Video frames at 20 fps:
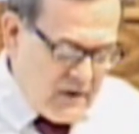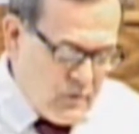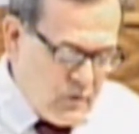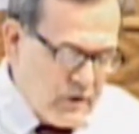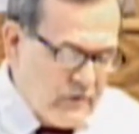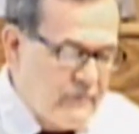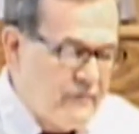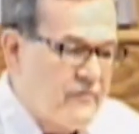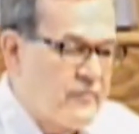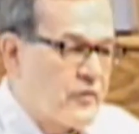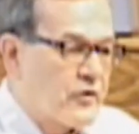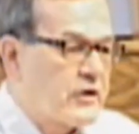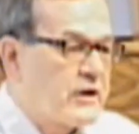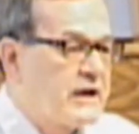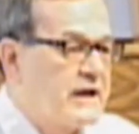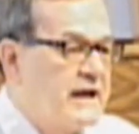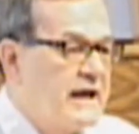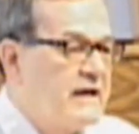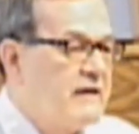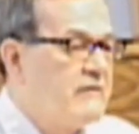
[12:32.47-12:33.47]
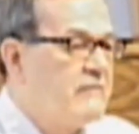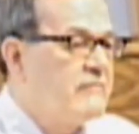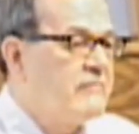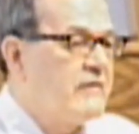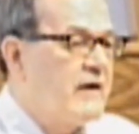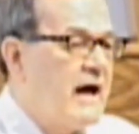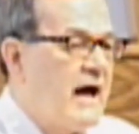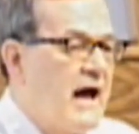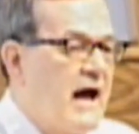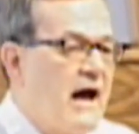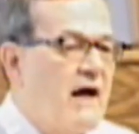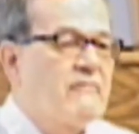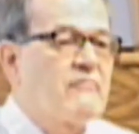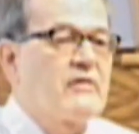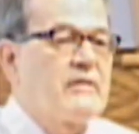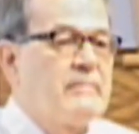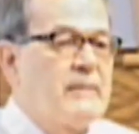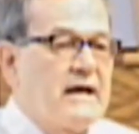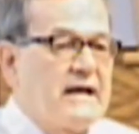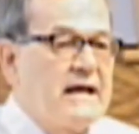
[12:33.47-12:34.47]
I would forgive
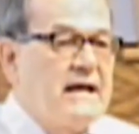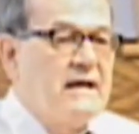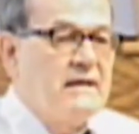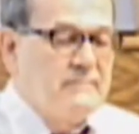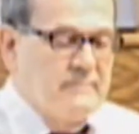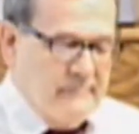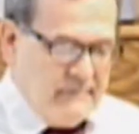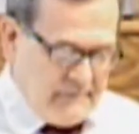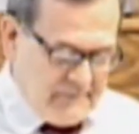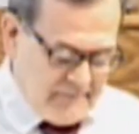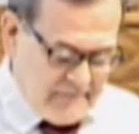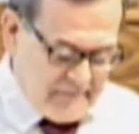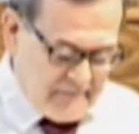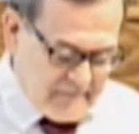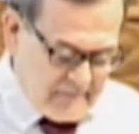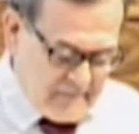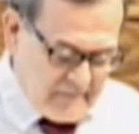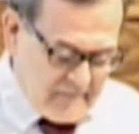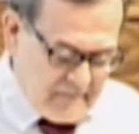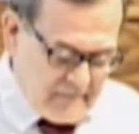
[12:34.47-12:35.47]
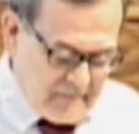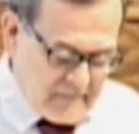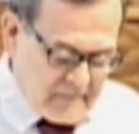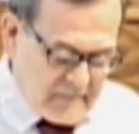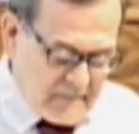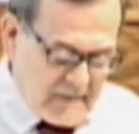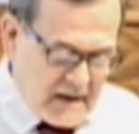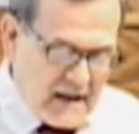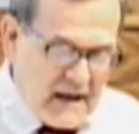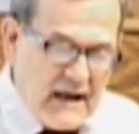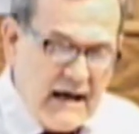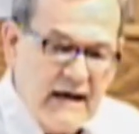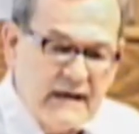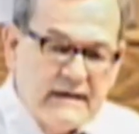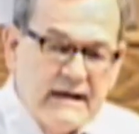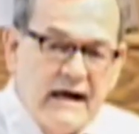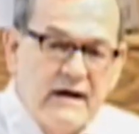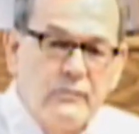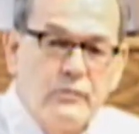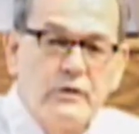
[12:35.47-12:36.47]
everybody,
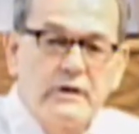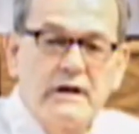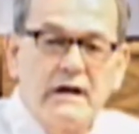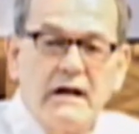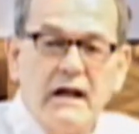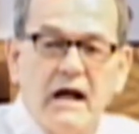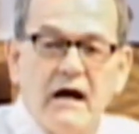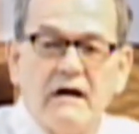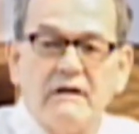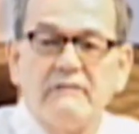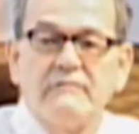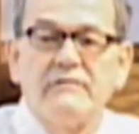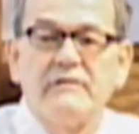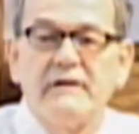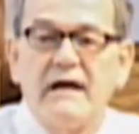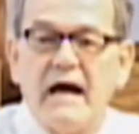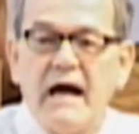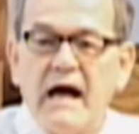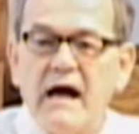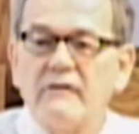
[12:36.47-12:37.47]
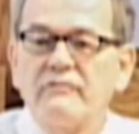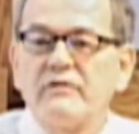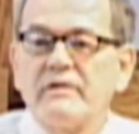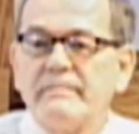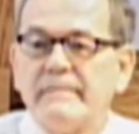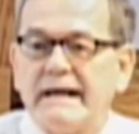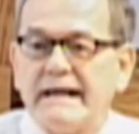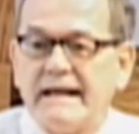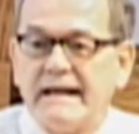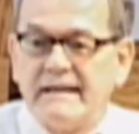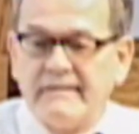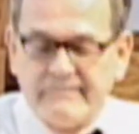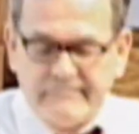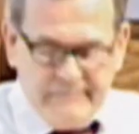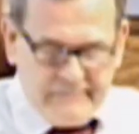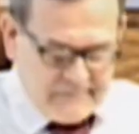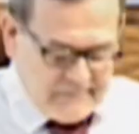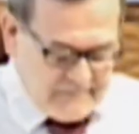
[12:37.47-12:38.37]
and I would love everybody.